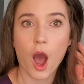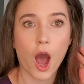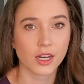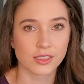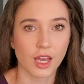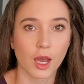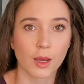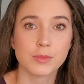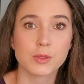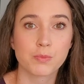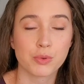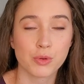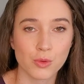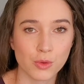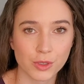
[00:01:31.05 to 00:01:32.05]
tubs,
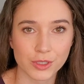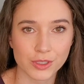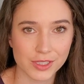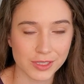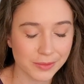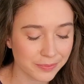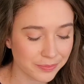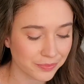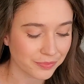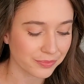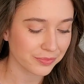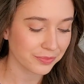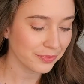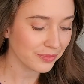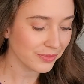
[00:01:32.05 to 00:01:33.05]
pools,
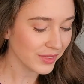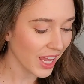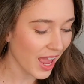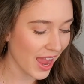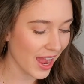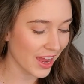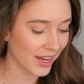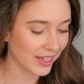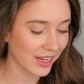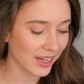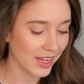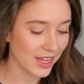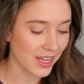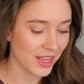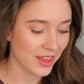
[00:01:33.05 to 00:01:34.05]
and
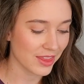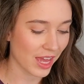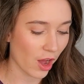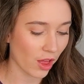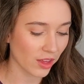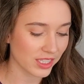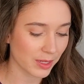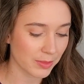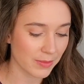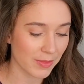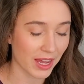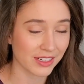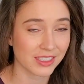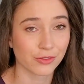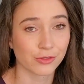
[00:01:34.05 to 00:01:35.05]
some of them
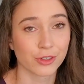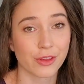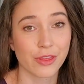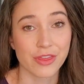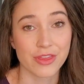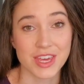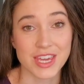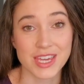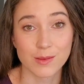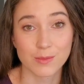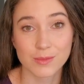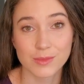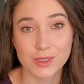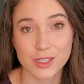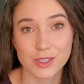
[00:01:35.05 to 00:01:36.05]
had different
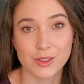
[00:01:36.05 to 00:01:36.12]
themes.